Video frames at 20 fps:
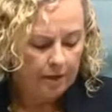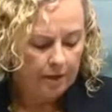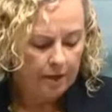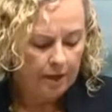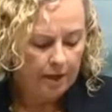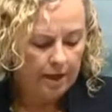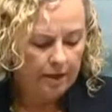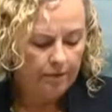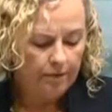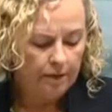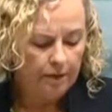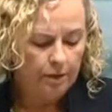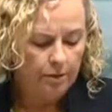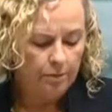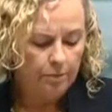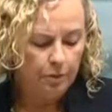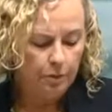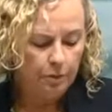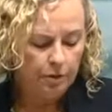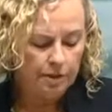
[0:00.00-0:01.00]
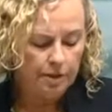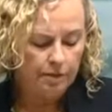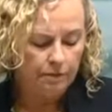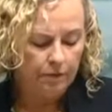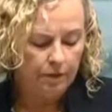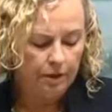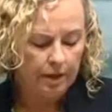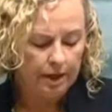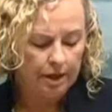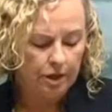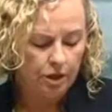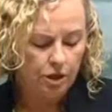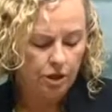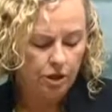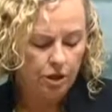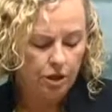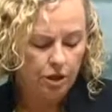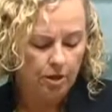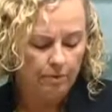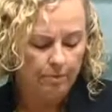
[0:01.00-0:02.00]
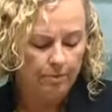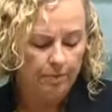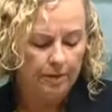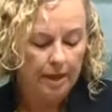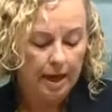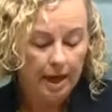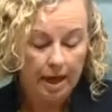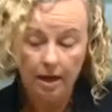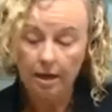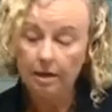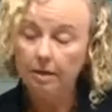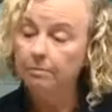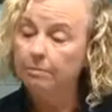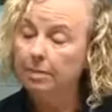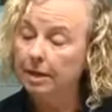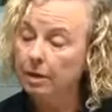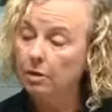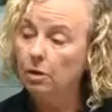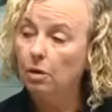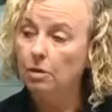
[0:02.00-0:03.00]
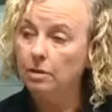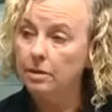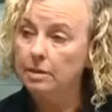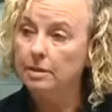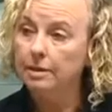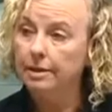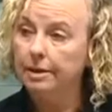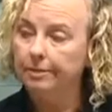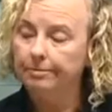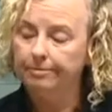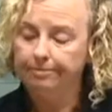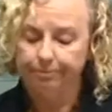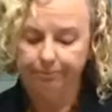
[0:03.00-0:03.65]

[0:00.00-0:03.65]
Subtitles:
Leaving an abusive relationship can be costly.